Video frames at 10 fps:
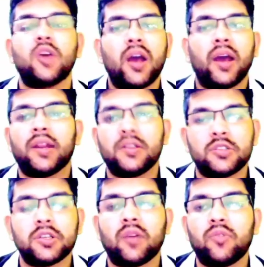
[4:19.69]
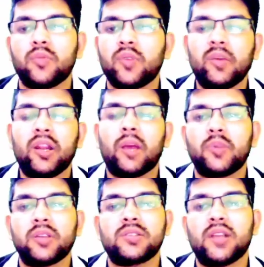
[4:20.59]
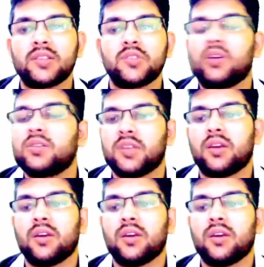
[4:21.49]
and uh, for female after slash you can check.